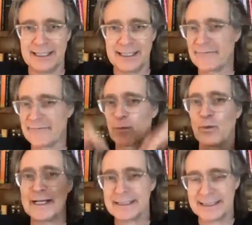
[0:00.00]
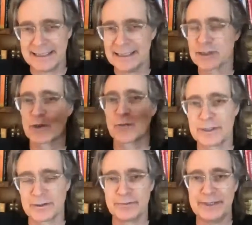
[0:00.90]
that ever was, is, or
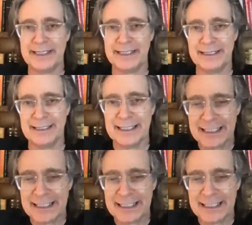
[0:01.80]
will be